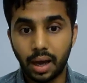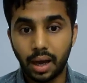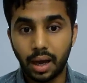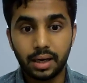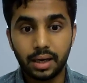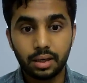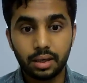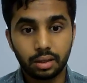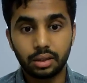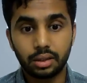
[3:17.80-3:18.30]

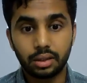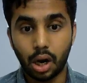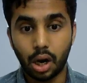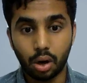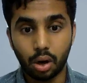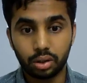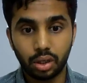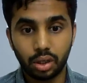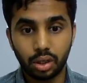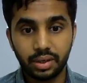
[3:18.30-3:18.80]
and the
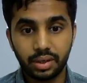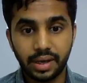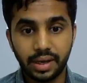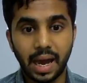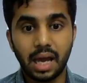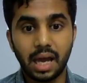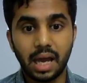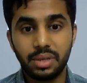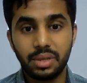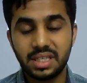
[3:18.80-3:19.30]
lockdown
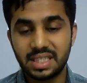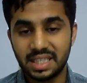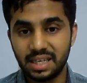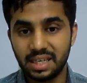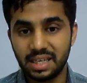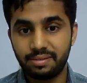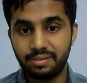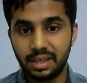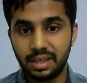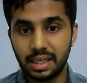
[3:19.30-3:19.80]
can be
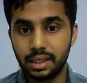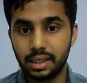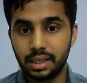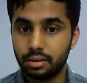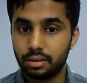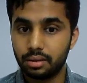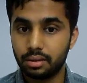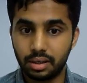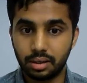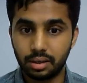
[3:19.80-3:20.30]
safely
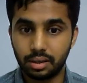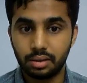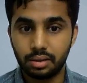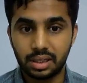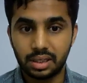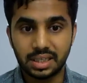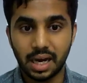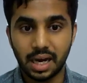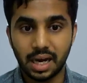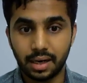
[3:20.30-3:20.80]

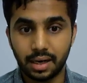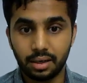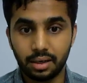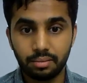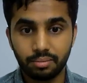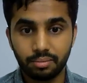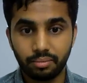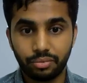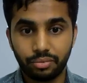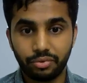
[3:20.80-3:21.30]

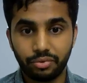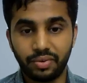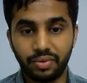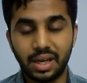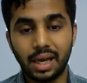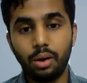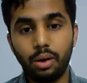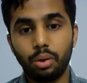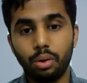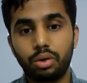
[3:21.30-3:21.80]
discarded, we
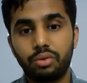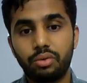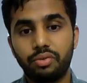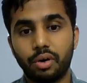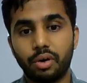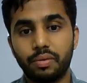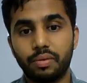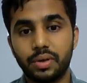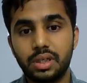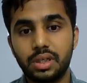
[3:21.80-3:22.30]
can look
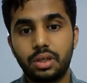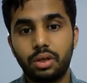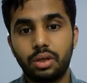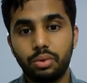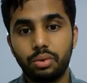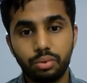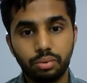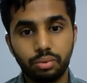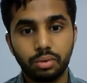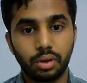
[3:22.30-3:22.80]
forward
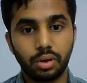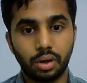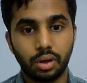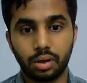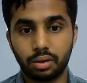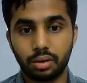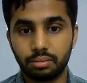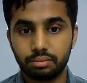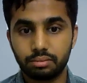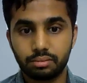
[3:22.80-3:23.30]
to
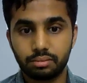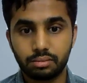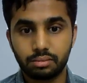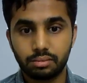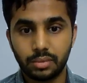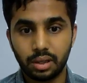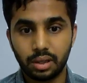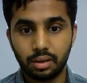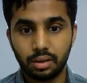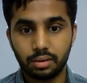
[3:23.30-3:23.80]

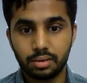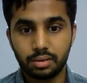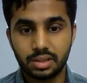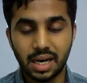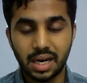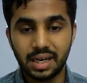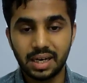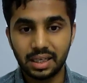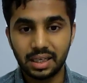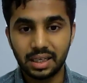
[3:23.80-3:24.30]

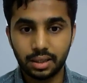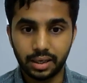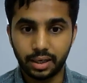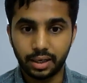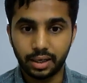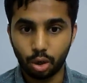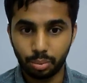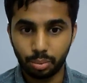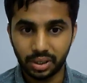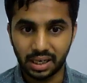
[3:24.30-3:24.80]
starting the
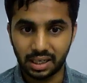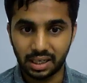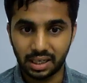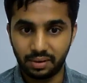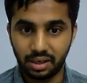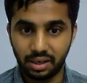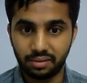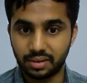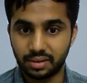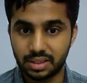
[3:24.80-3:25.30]
economic
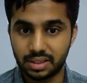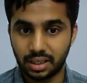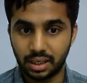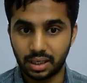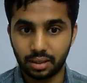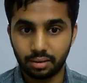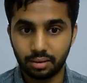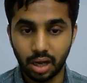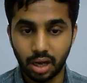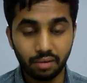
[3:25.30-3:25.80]
activity once
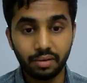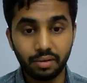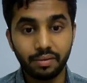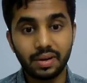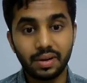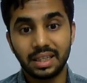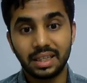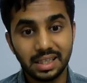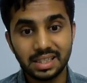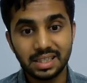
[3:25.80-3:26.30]
again.
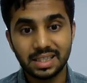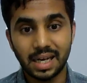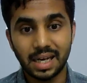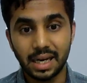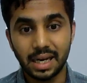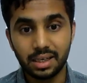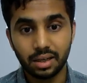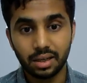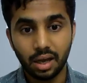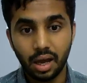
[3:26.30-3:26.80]
However, in this
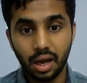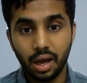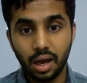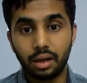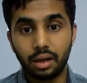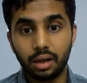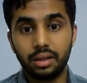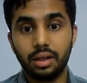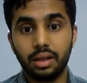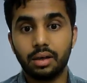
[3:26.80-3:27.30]
light,
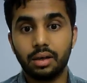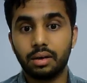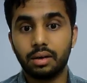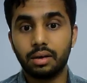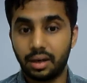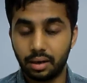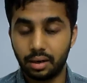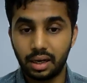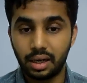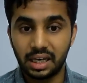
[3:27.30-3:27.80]

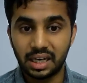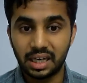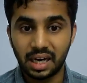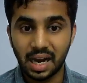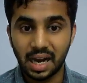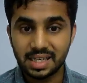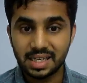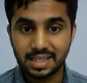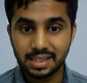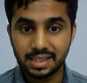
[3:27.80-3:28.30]
the
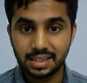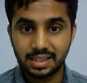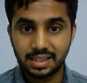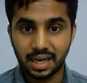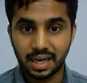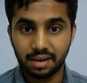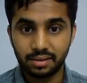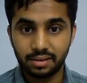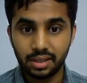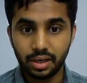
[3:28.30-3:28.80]
international
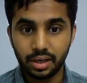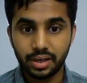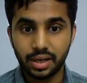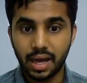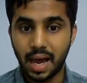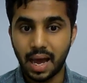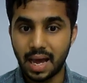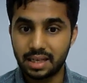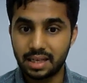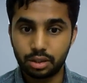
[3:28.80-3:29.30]
travel
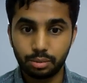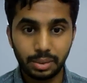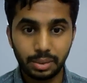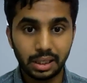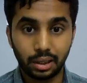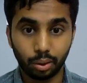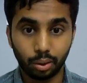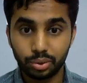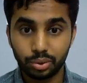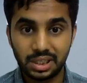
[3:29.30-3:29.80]
has to be
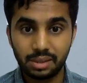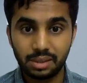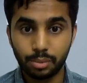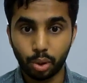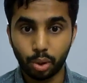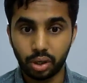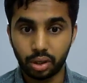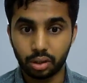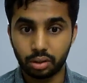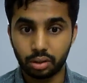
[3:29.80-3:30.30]
closely
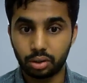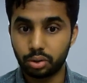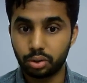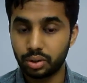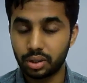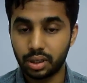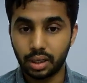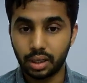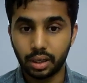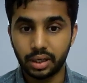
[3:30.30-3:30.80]
monitored
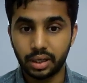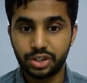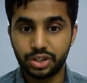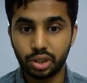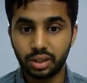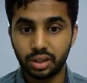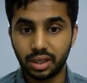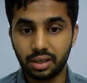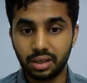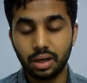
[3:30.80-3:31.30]
to
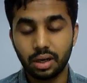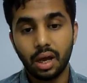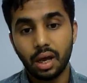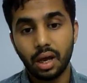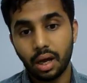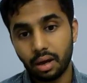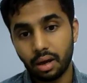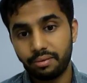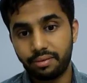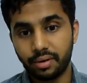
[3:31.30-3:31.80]
ensure that
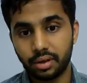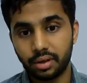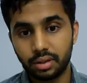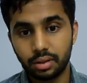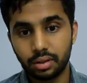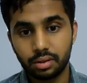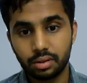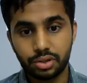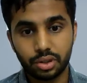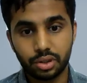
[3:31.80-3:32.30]

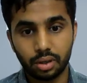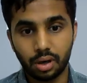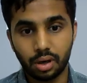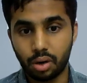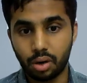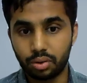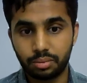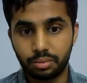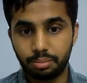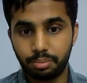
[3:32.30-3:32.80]
further
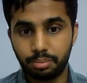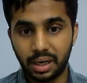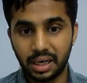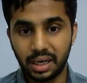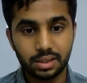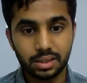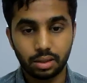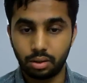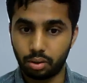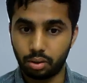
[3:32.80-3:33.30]

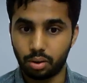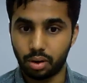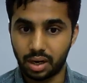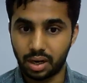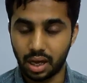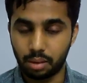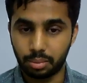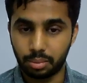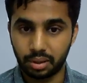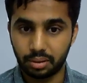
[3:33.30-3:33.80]
outbreaks do not
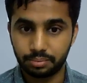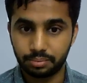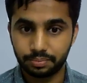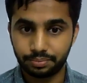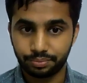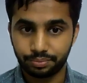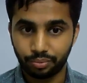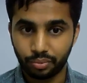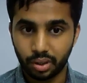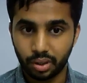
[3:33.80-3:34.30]
happen.
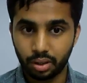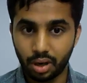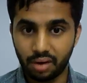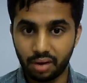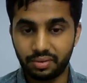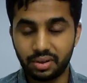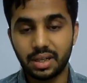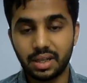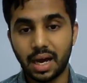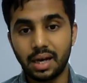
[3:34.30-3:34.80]

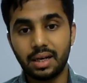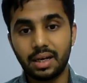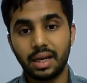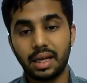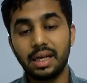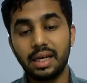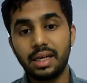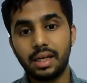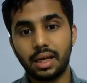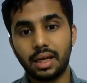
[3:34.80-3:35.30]
After that,
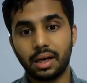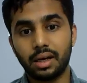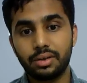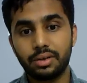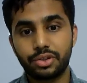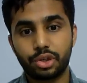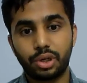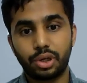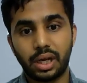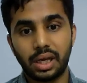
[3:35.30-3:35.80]
India
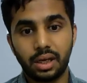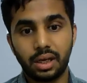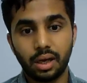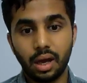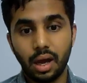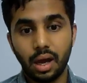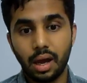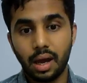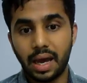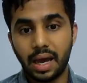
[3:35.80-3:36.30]
should take
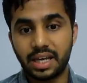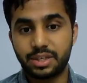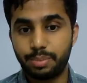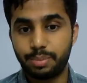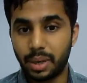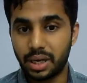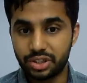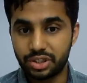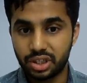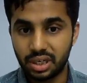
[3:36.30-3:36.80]

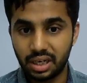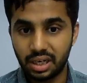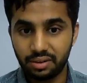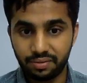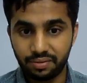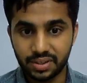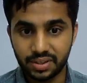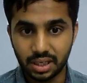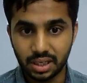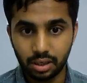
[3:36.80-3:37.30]

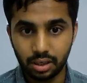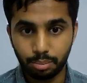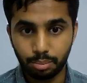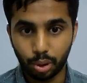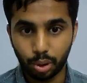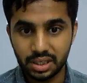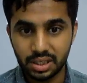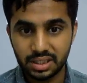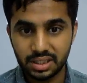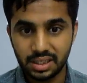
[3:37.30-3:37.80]
expansionary fiscal
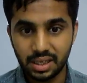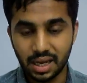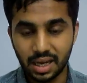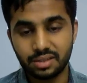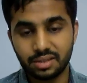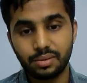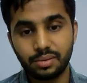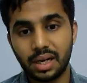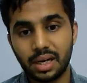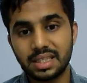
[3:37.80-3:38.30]
policy
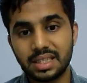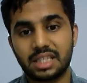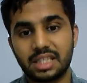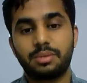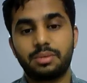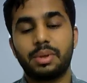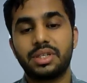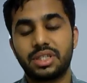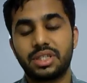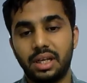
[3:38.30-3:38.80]
as well as
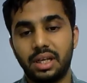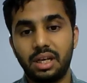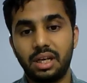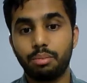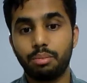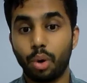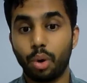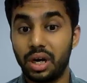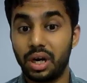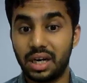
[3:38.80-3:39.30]

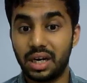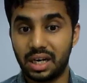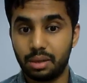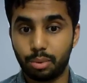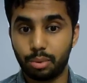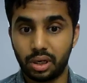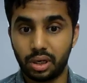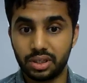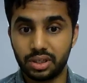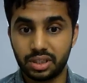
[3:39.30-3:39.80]
expansionary monetary
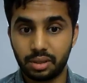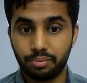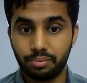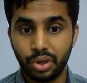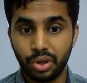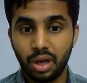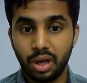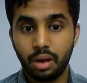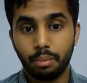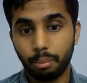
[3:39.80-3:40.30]
policy.
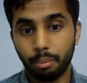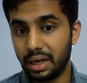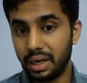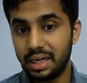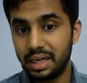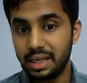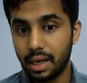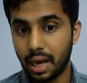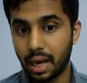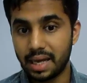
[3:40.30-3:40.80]

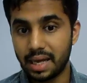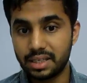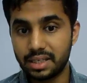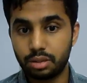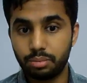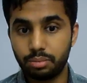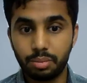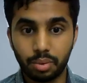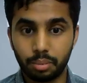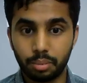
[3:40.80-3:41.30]
Money has
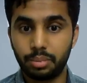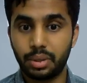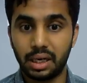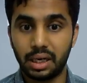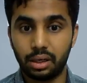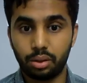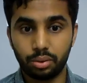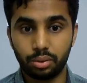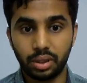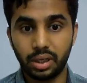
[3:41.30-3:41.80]
to be pumped
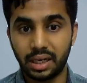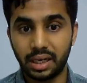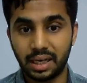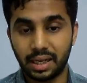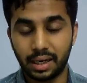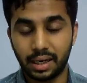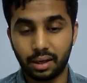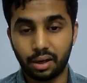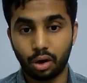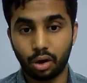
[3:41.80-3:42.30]
into the
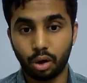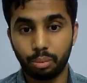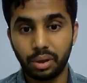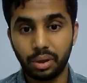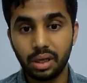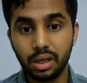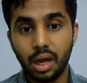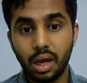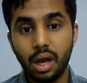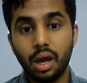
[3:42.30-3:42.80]
Indian
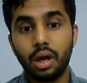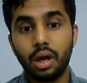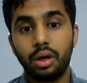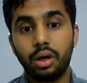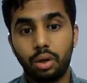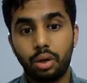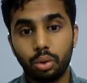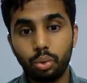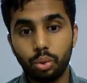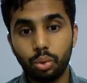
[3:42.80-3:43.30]
economy
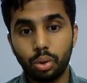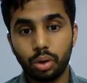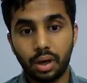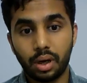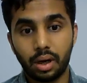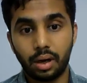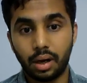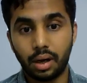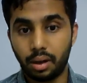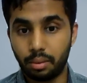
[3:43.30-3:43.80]
to
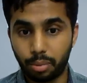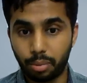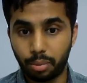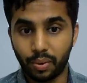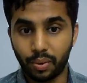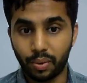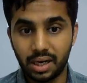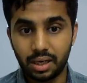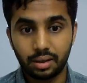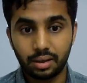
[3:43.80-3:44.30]

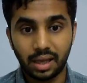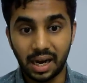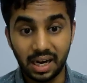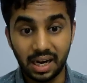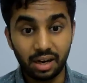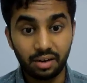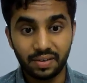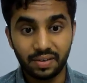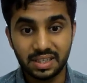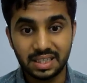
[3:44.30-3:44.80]
provide
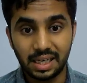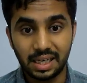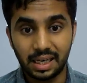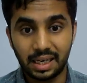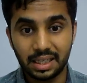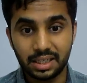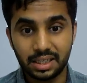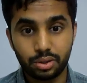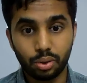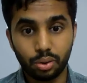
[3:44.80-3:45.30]
credit
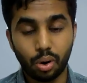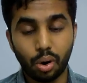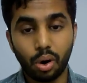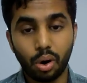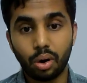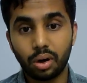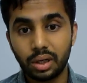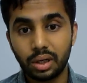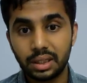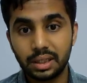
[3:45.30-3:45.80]
facilities to
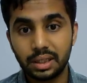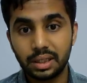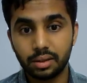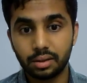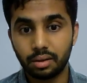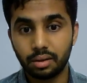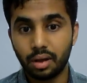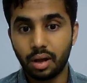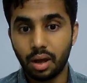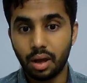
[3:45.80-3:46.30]
all
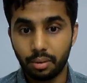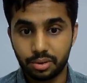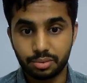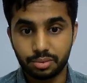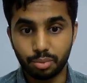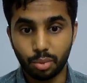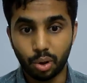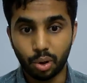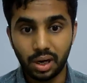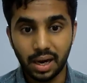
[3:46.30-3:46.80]
the
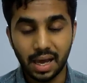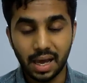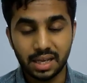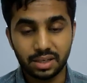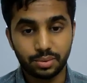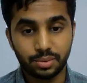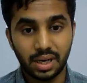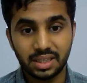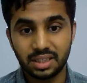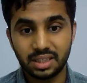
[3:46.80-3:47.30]
small
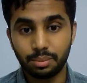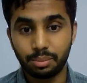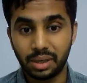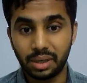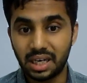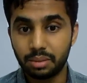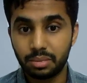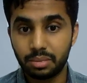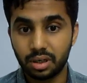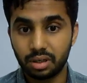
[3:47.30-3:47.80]
as well as the
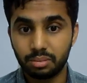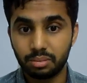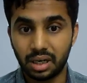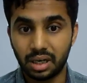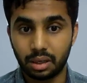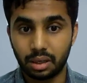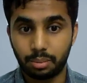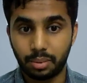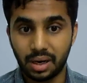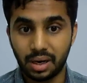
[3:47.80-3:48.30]
medium term
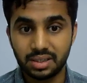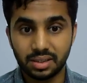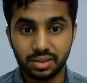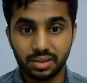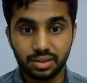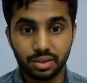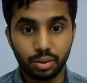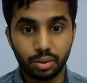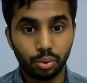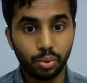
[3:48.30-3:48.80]

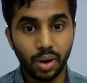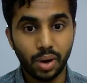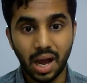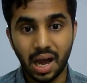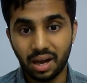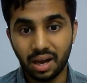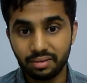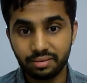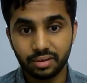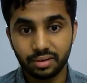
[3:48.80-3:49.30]
enterprises who
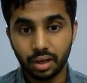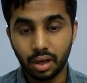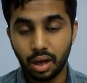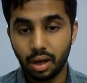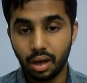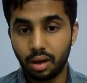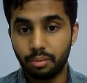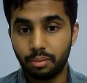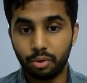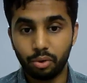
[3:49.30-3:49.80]

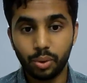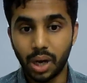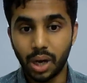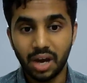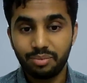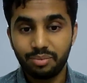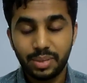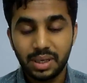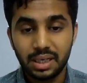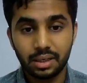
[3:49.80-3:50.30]

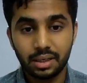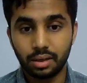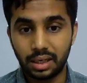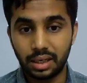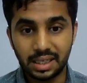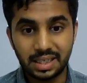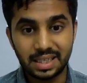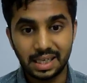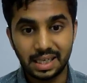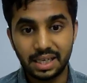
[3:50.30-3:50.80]
have been
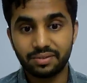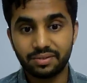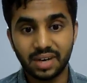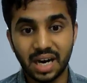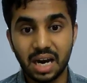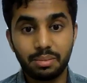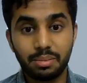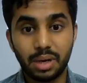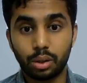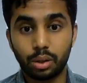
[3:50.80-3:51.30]
literally
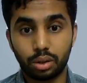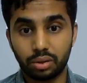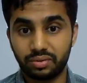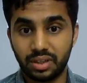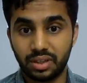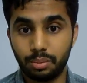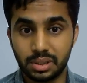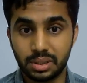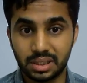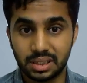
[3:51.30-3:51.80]
wiped out of
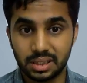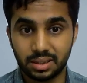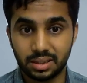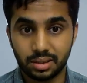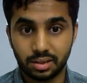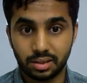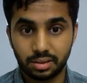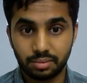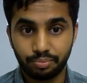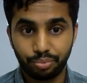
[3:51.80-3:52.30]
their
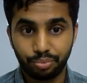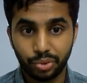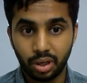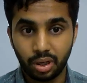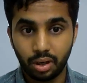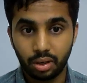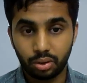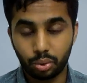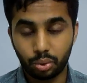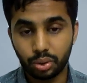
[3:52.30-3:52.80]
businesses.
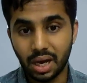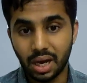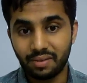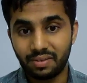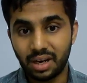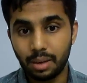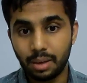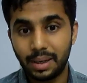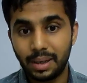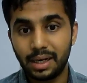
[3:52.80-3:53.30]
Through the
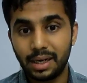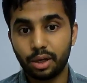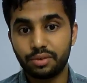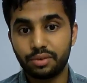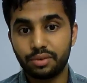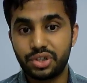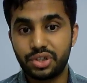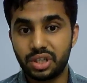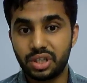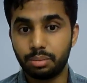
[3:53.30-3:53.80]
availability
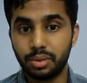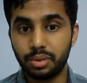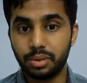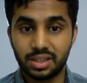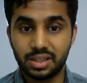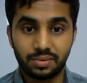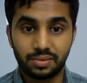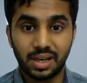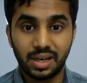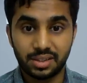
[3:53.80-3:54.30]
of
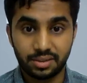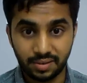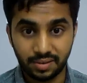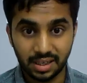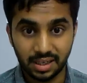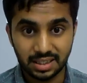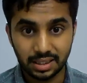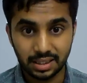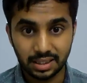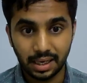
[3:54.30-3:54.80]
cheaper as well as
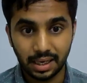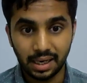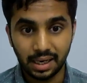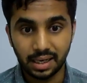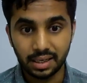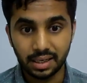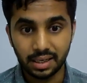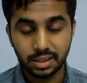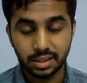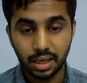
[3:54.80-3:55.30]
faster
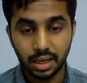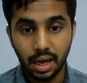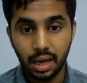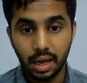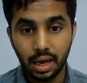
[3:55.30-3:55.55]
credits,